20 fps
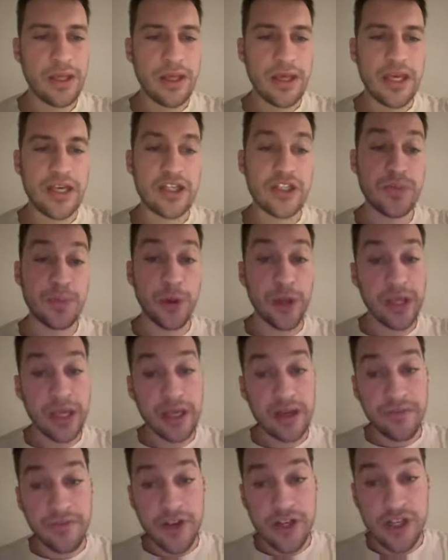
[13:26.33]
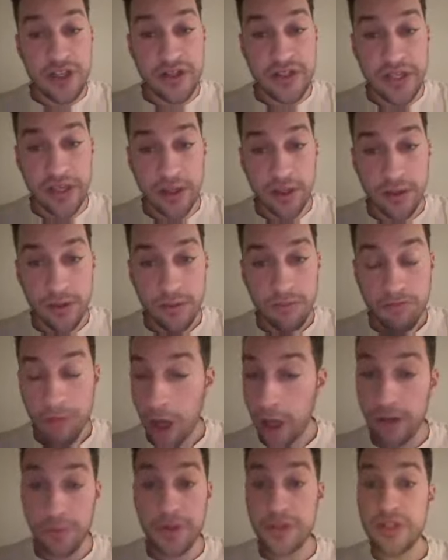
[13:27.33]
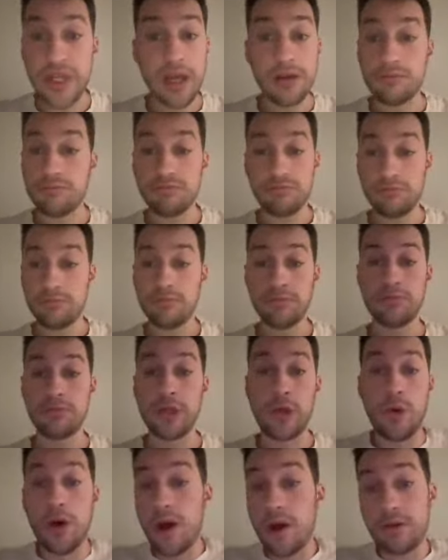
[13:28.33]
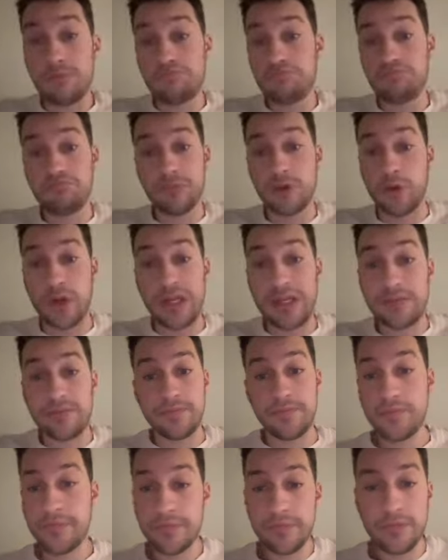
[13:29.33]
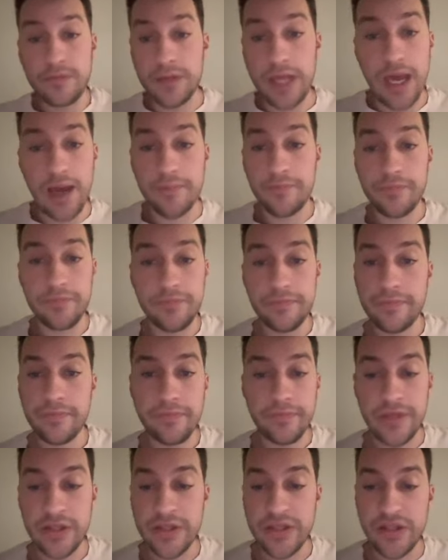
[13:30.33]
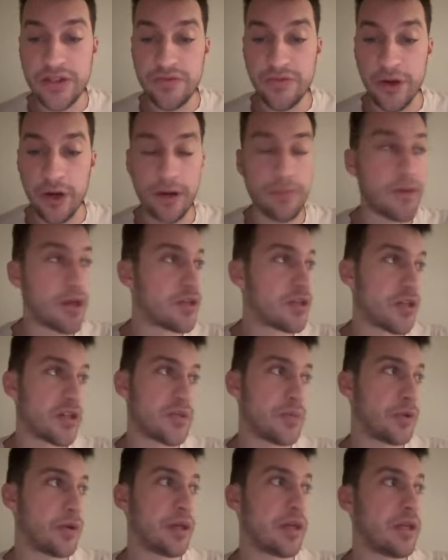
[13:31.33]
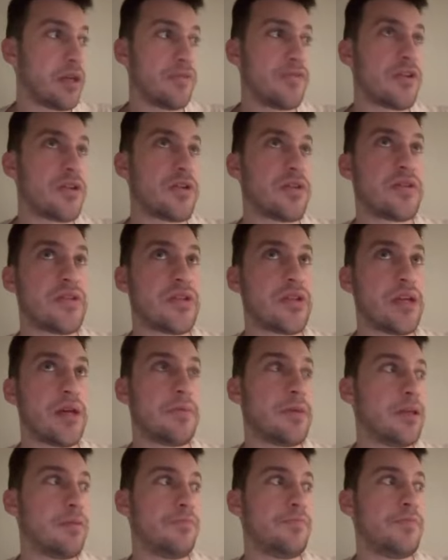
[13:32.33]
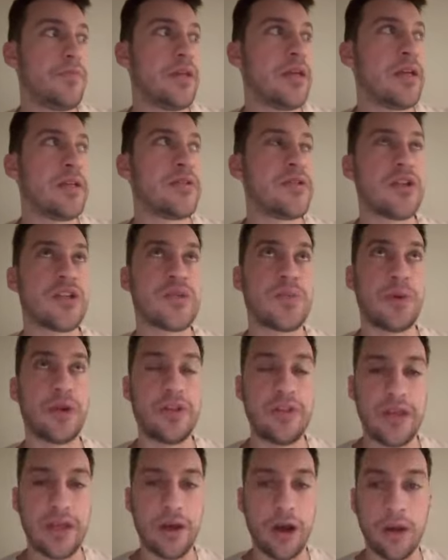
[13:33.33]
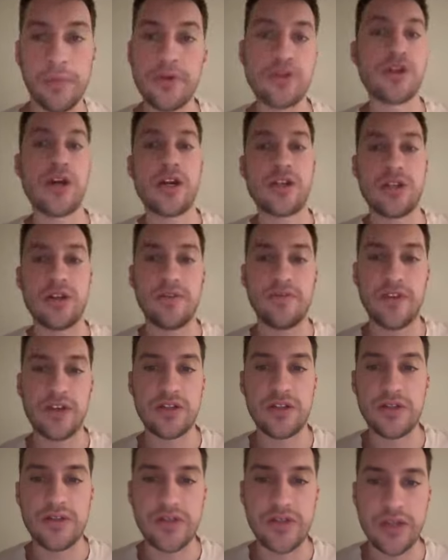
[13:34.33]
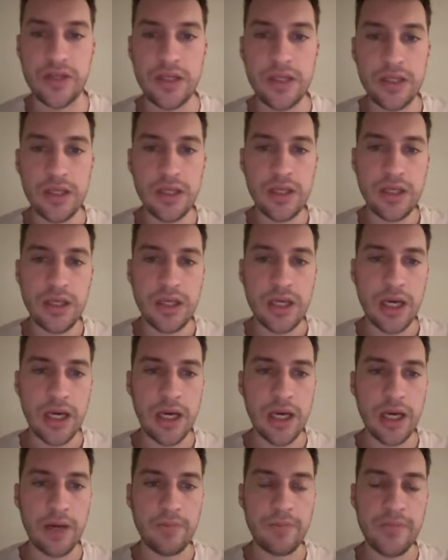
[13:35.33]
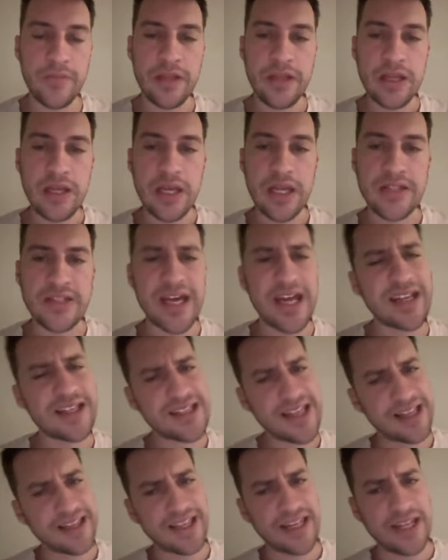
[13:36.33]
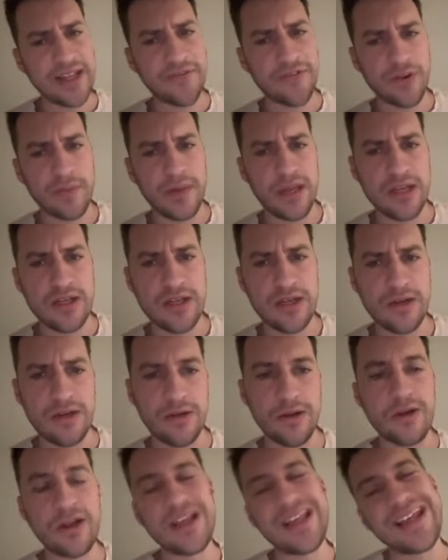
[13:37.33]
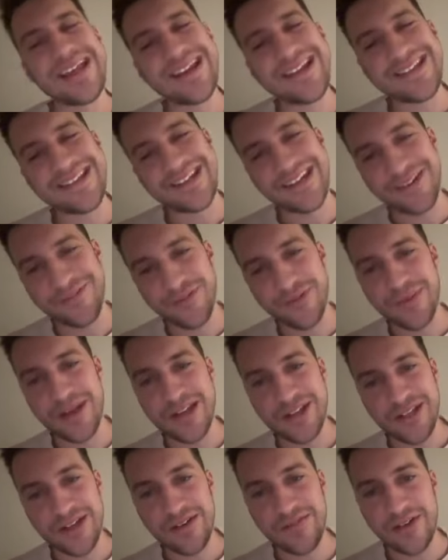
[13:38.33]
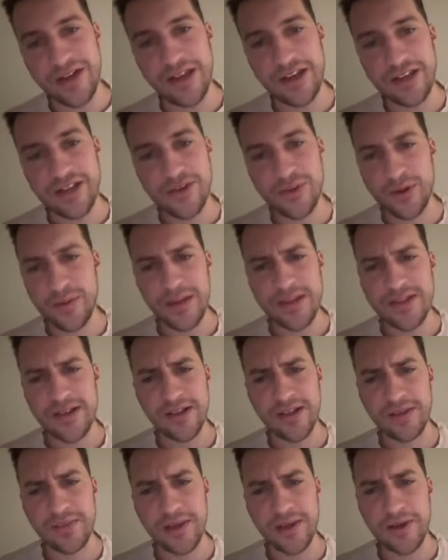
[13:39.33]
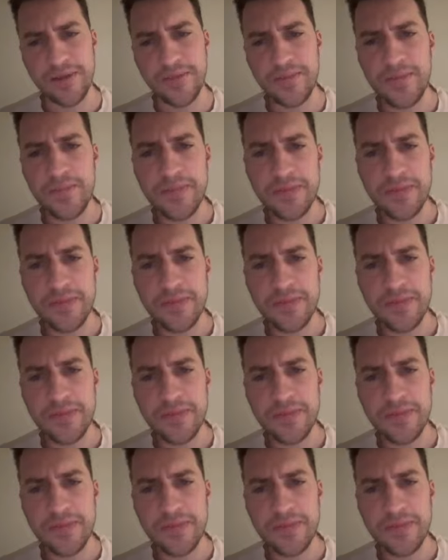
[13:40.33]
Exploiting inefficiency, 100%. You are. Green. Yeah. This is very much exploiting inefficiency. I mean, it's exploiting the arbitrage inefficiency. Um, it's not exactly an information, or it is an information advantage. What am I talking about?